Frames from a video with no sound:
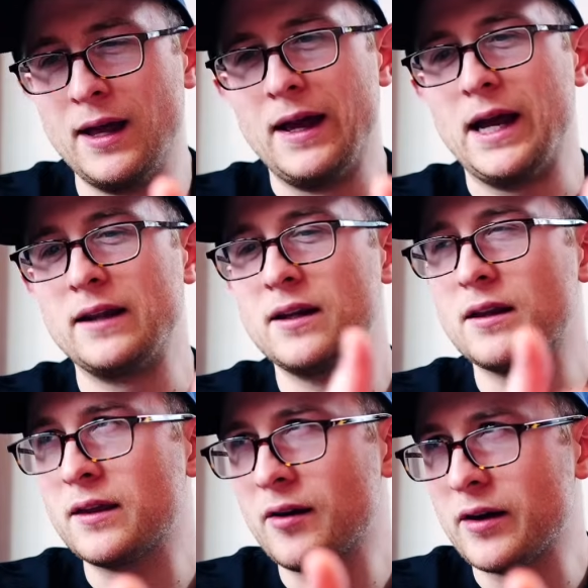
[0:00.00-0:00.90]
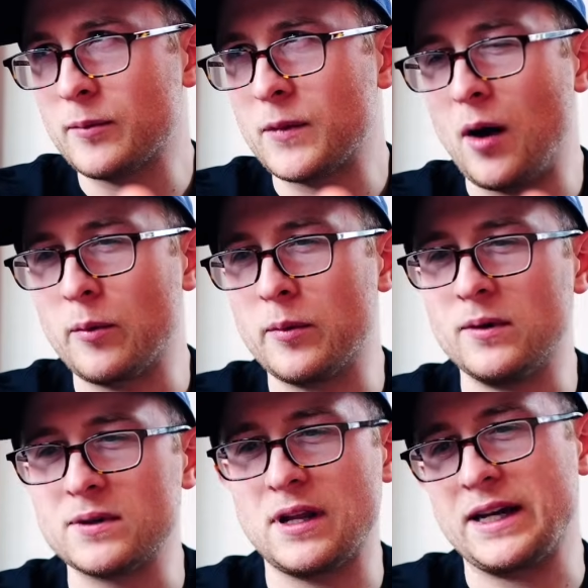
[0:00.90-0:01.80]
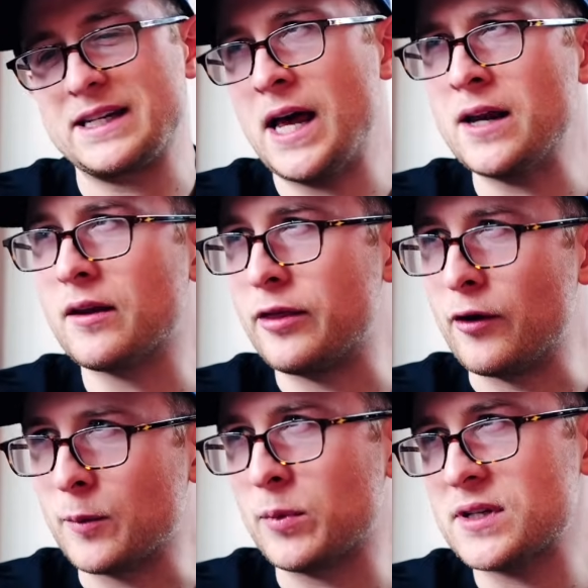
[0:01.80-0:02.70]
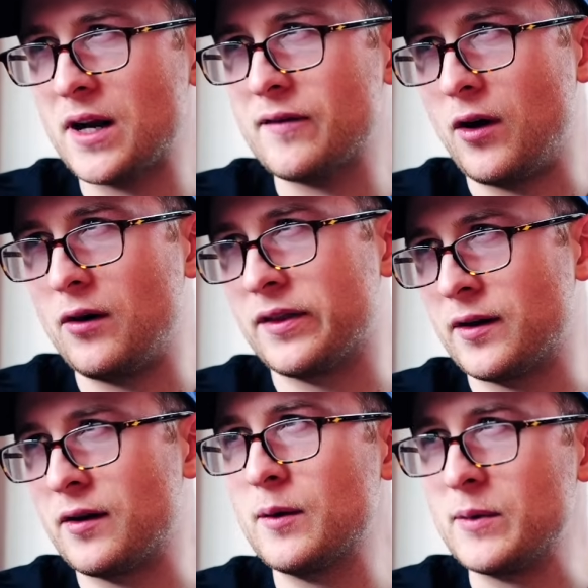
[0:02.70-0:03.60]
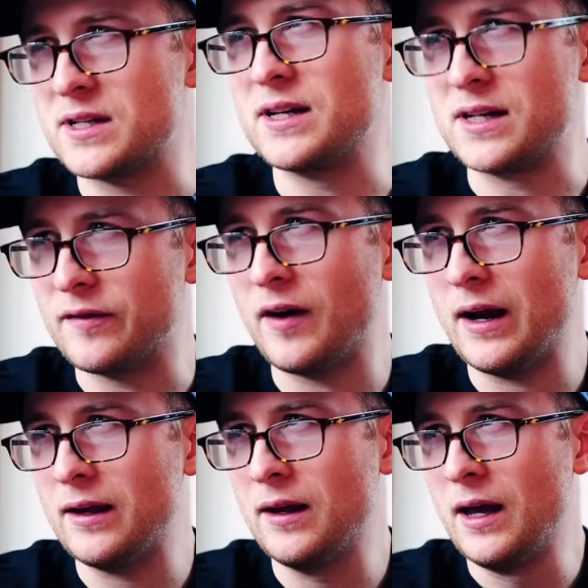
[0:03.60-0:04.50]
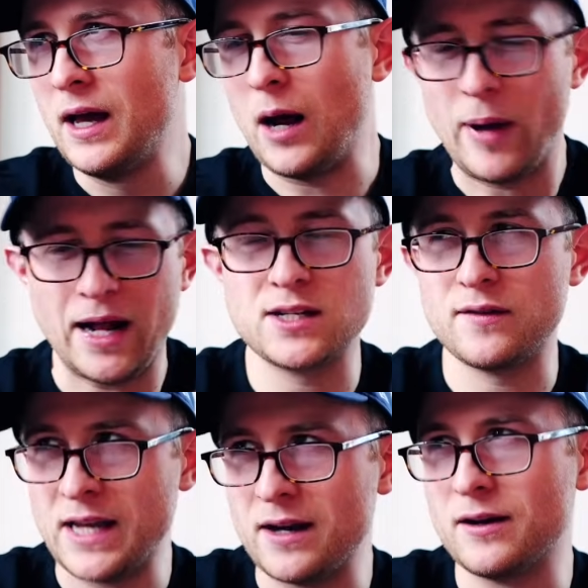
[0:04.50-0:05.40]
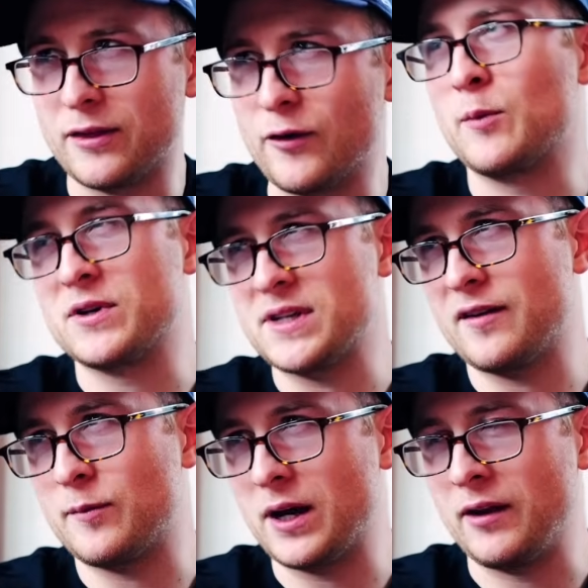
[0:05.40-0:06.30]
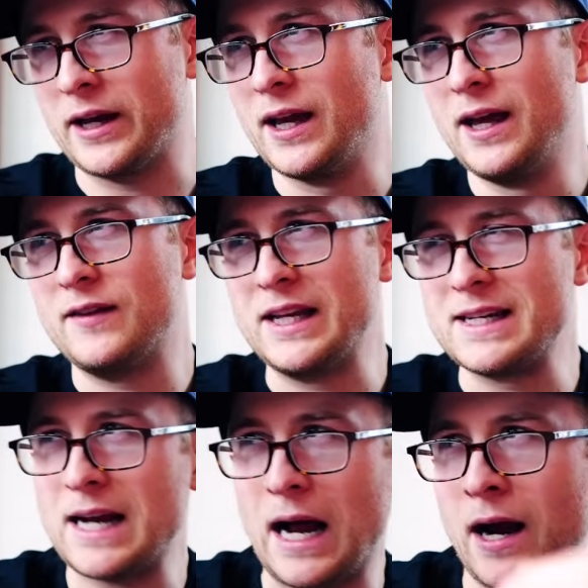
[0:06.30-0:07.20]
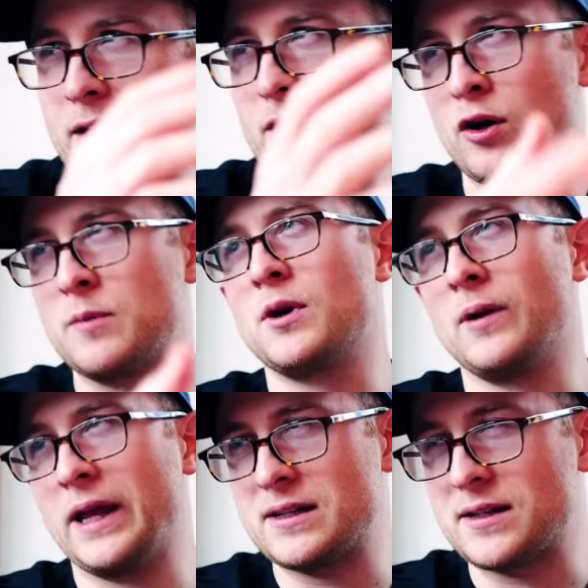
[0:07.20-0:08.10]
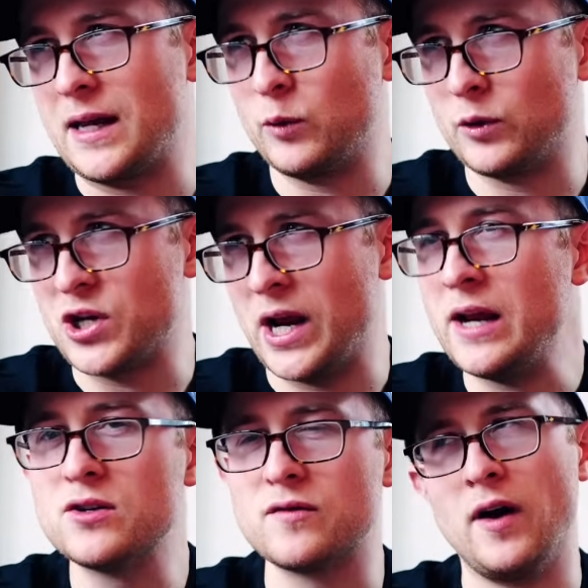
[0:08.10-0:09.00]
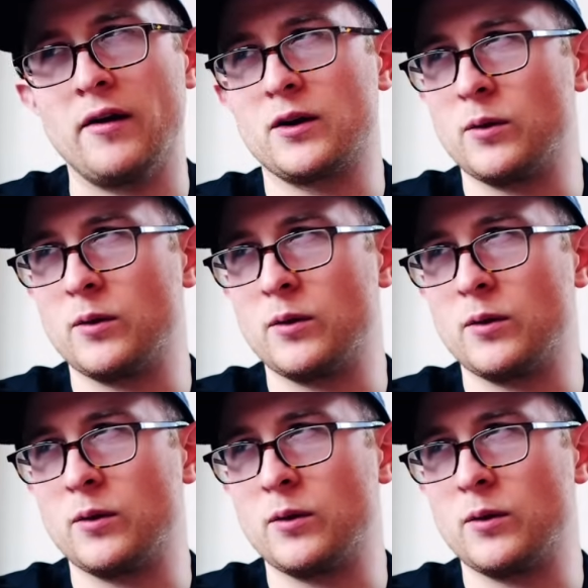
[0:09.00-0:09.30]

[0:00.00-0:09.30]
And the Ethereum comparable is like 10 to 30% of all Ethereum is in DeFi. Imagine if 10 to 30% of the entire crypto landscape will change very